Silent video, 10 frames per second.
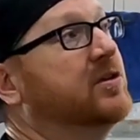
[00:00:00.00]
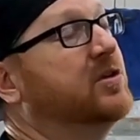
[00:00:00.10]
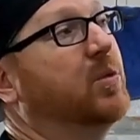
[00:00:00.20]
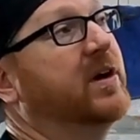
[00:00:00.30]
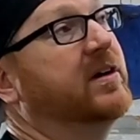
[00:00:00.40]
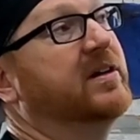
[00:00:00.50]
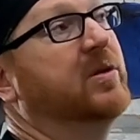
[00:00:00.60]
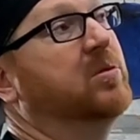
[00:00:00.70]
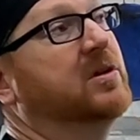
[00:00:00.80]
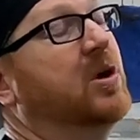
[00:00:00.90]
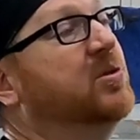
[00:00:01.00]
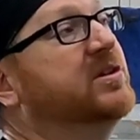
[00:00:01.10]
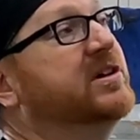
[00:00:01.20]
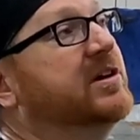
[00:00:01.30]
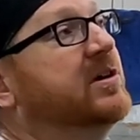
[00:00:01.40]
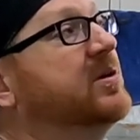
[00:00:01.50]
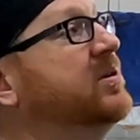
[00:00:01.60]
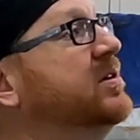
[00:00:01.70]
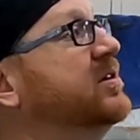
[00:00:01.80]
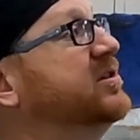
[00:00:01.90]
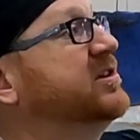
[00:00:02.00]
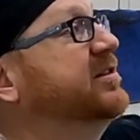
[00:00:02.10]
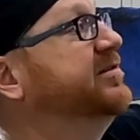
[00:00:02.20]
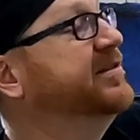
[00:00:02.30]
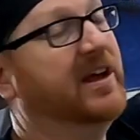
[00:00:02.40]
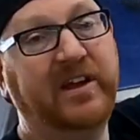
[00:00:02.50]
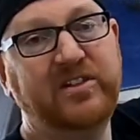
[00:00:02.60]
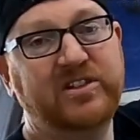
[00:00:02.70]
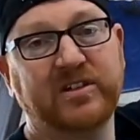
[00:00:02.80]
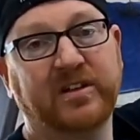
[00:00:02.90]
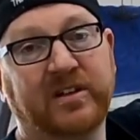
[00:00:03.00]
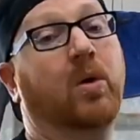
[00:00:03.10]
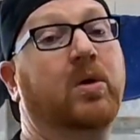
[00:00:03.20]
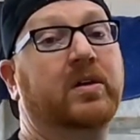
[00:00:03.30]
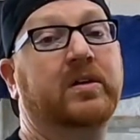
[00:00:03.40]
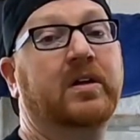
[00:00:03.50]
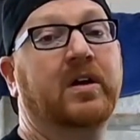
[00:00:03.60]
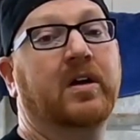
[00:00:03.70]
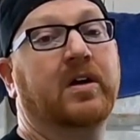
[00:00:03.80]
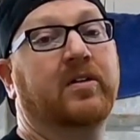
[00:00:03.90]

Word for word: to where it will only go to flush or